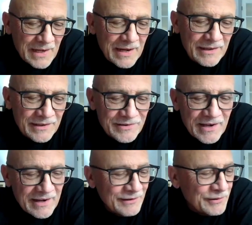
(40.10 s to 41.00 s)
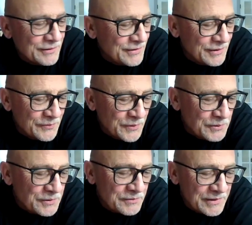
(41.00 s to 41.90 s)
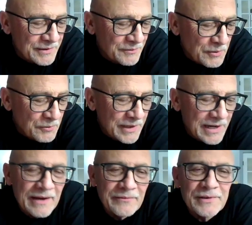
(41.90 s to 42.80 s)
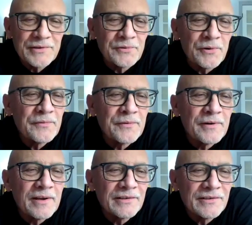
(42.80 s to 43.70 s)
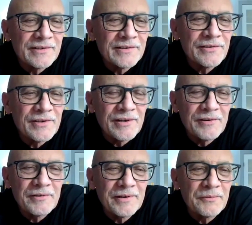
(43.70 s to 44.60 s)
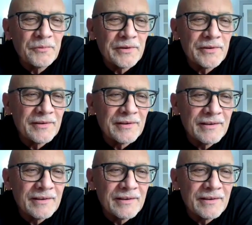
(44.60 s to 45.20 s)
As I look to the future and what we have in store for us this year, and with